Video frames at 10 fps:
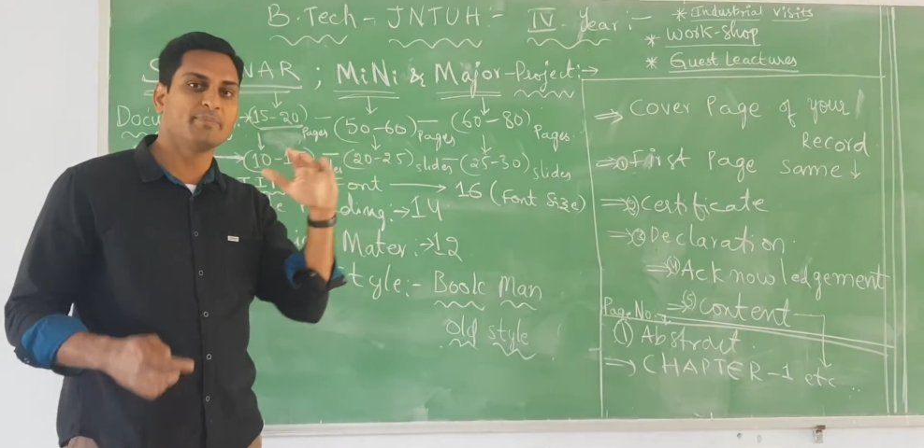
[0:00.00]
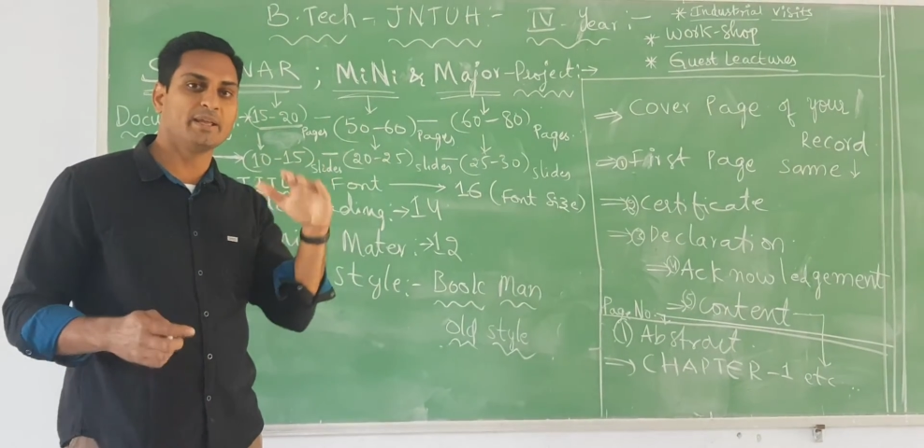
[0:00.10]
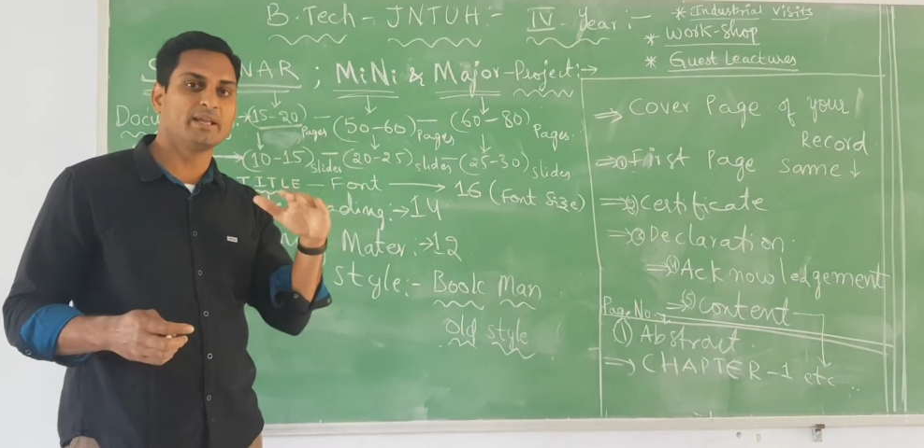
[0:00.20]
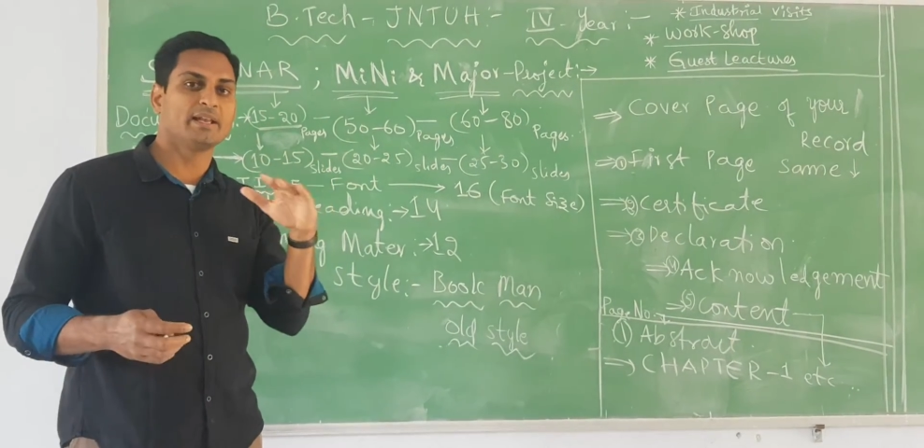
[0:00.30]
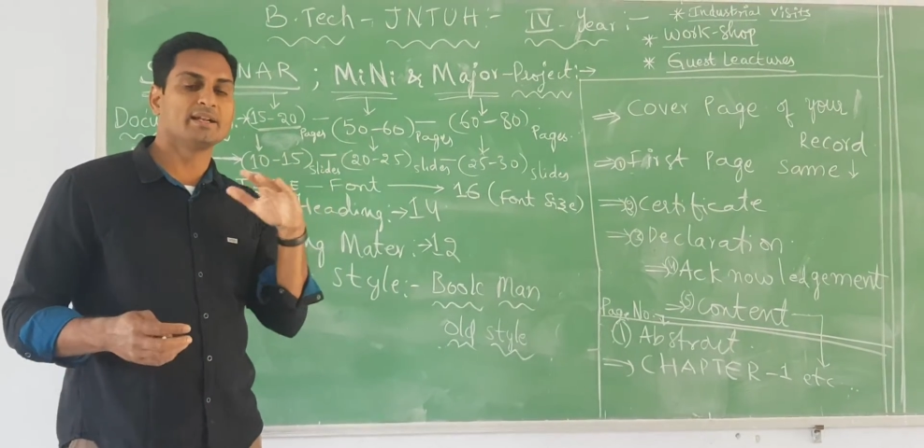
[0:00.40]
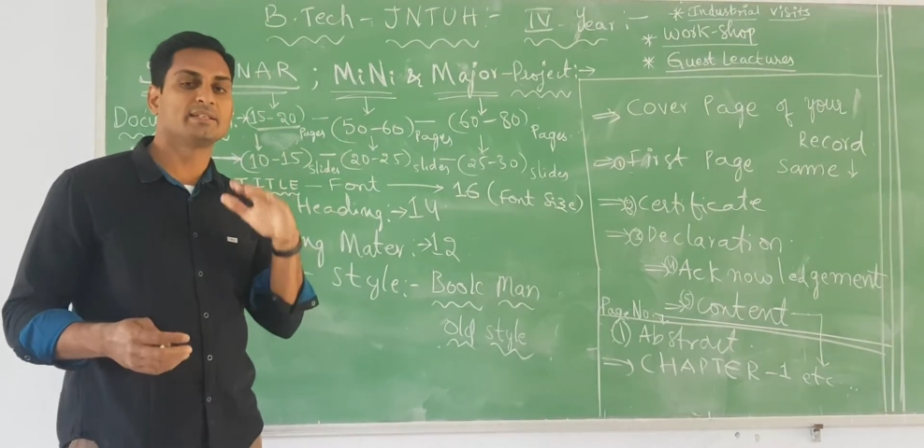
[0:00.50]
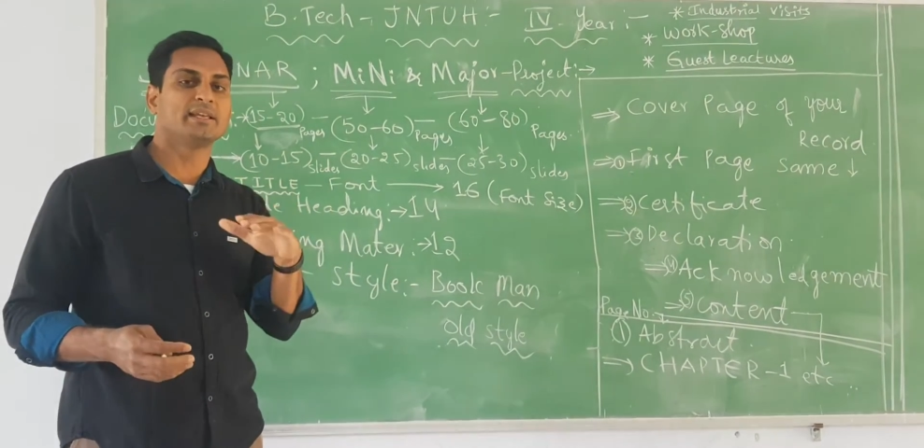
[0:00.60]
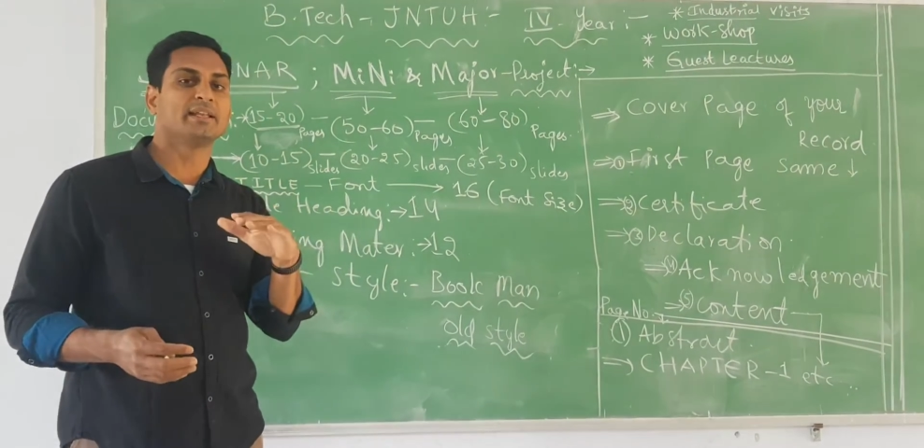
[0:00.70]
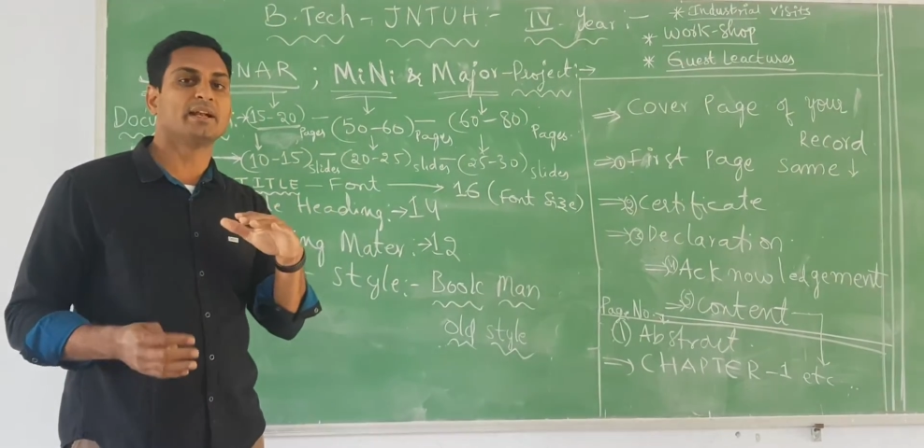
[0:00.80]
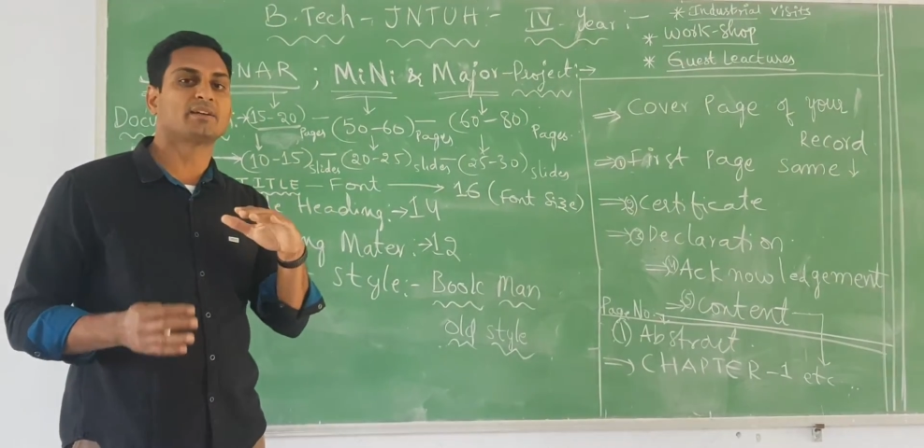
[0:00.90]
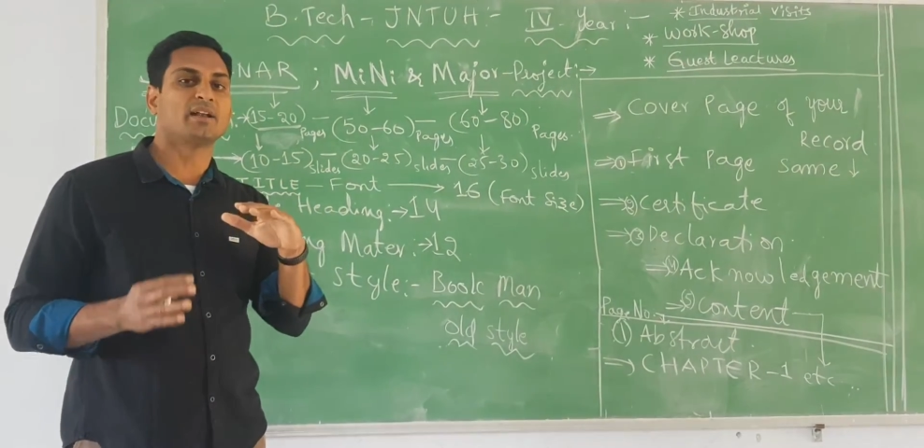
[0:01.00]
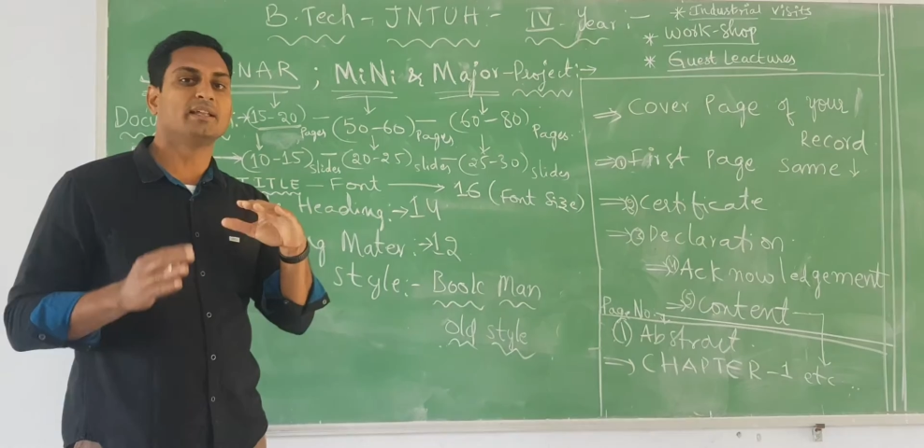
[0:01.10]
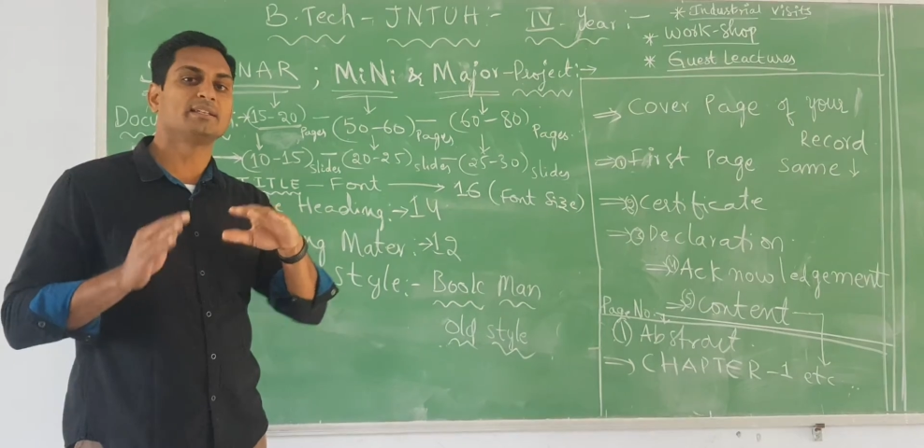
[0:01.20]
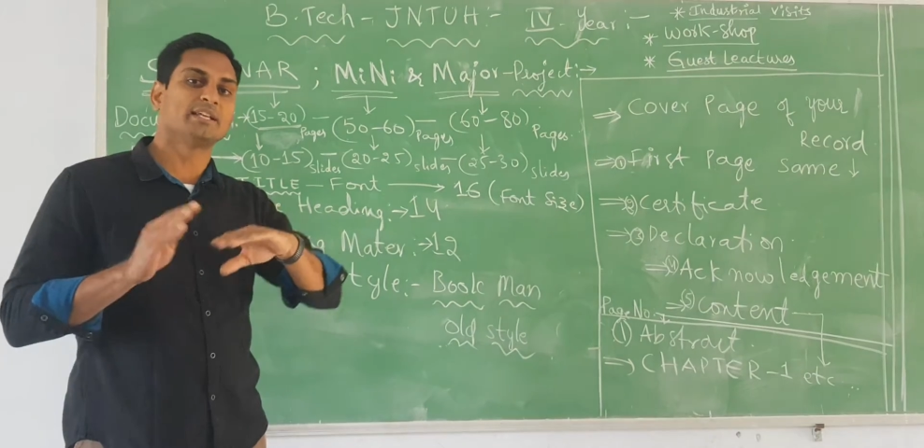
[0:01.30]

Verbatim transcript: B grade, C grade colleges,